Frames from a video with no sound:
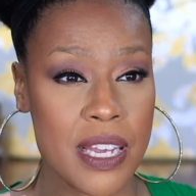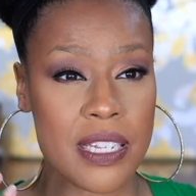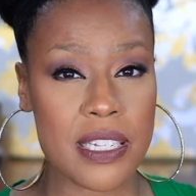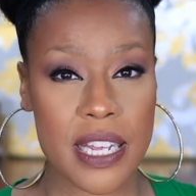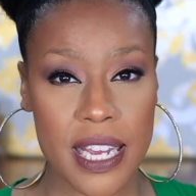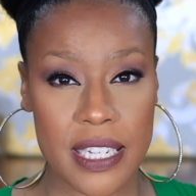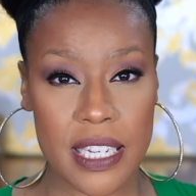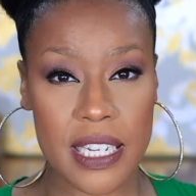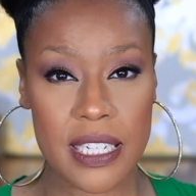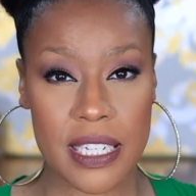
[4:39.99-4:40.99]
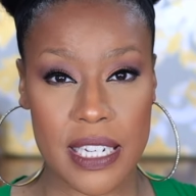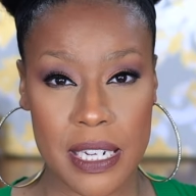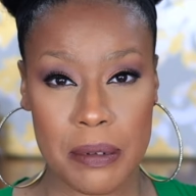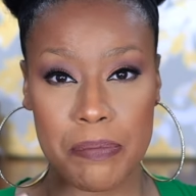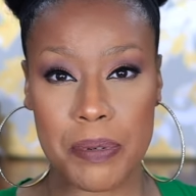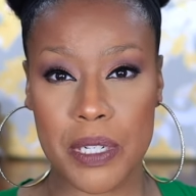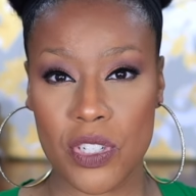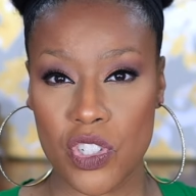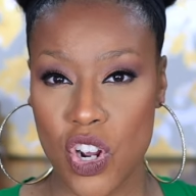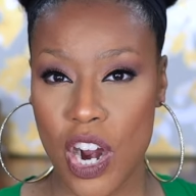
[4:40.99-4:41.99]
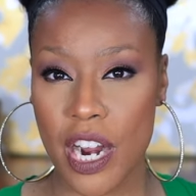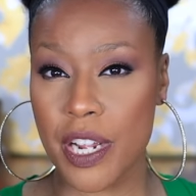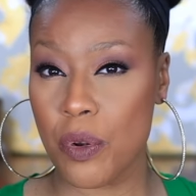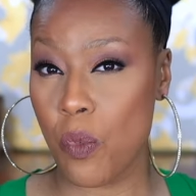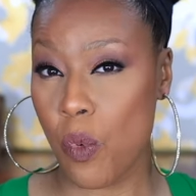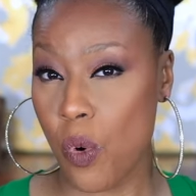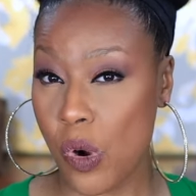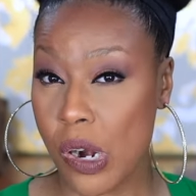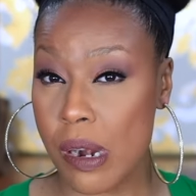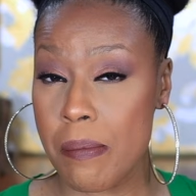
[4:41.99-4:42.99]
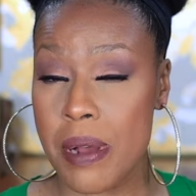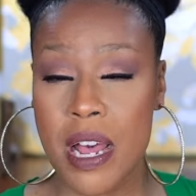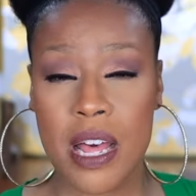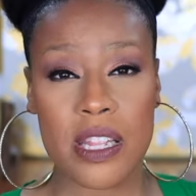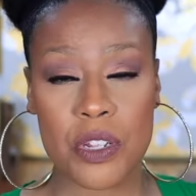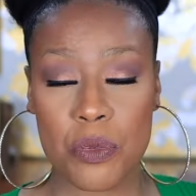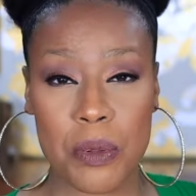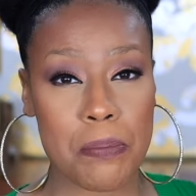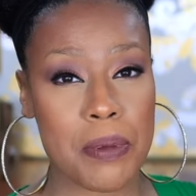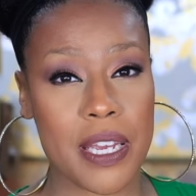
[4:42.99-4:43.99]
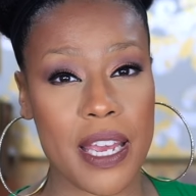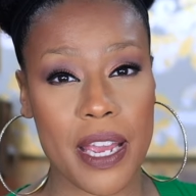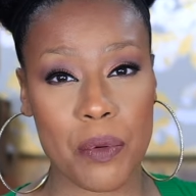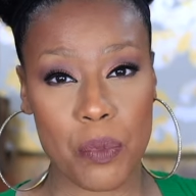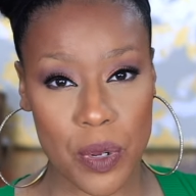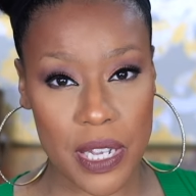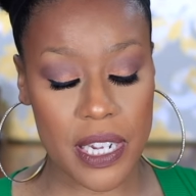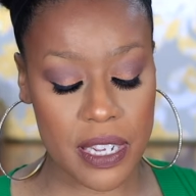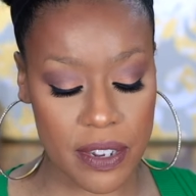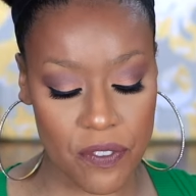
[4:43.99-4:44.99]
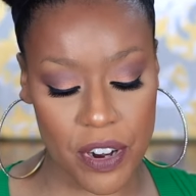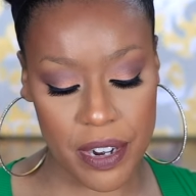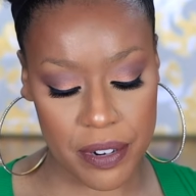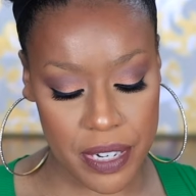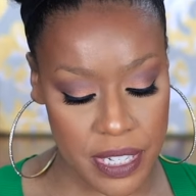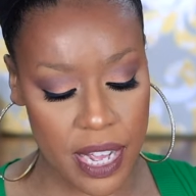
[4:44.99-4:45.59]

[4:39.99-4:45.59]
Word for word: sexy, deep, dark, and warm, this would be a really good fragrance.